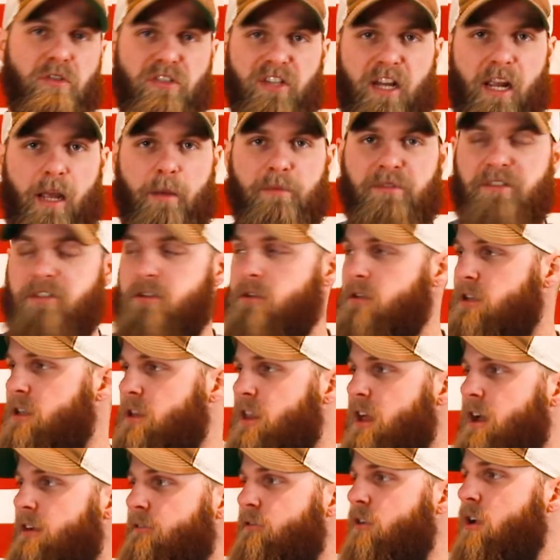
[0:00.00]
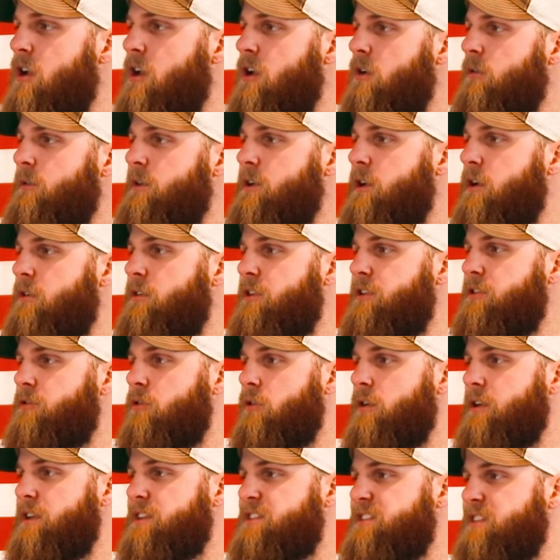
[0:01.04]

I absolutely love. We know that torque is